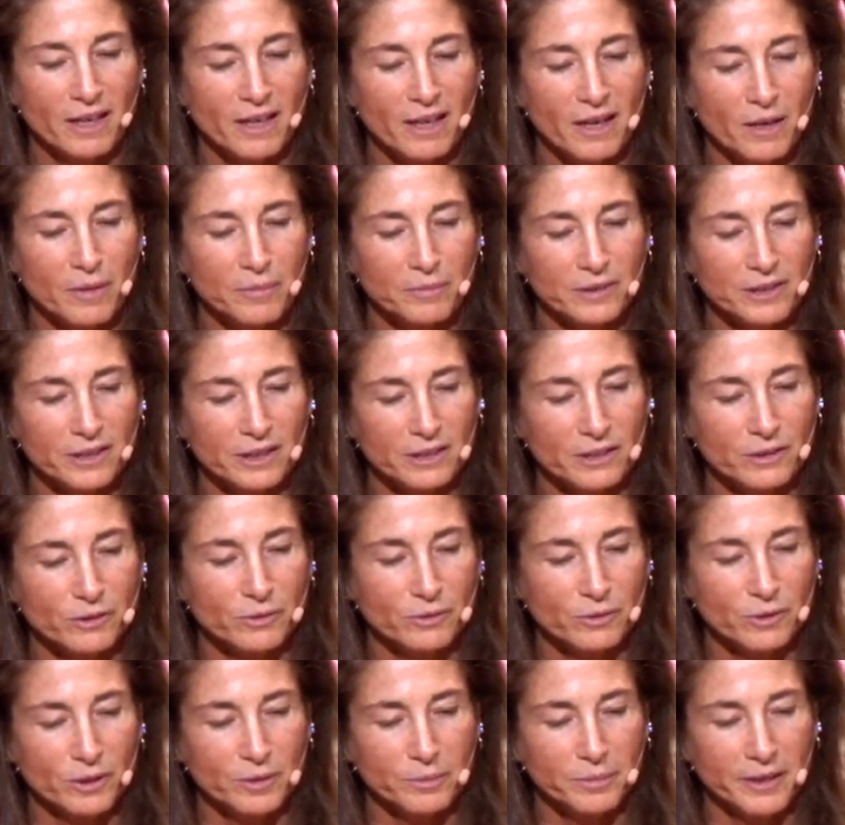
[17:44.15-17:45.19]
calmly
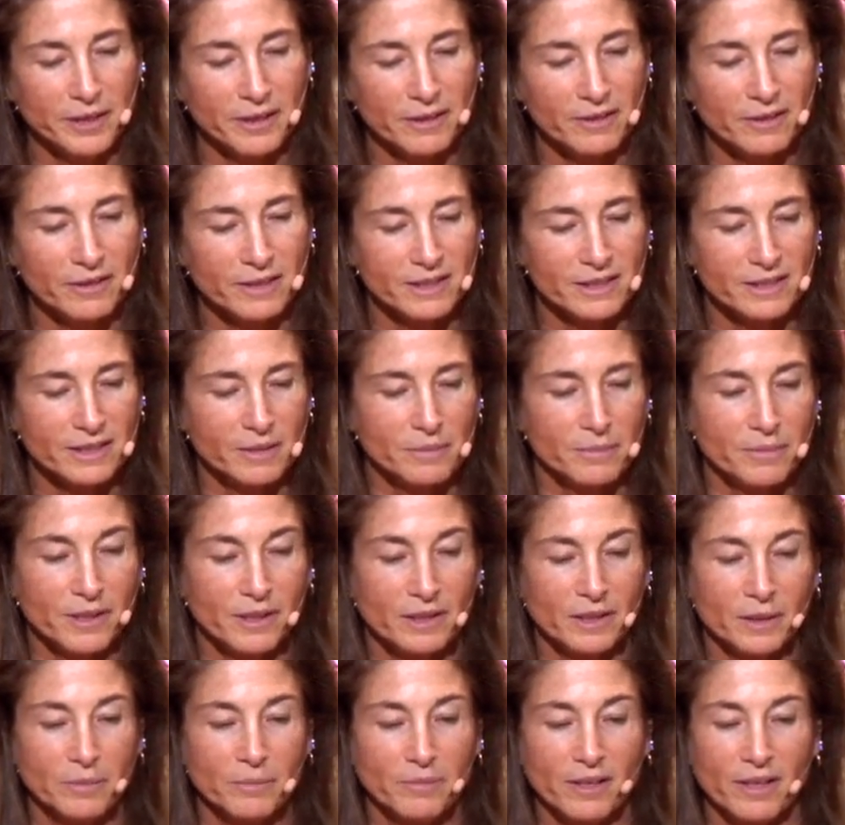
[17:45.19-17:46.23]
to her parents that Billy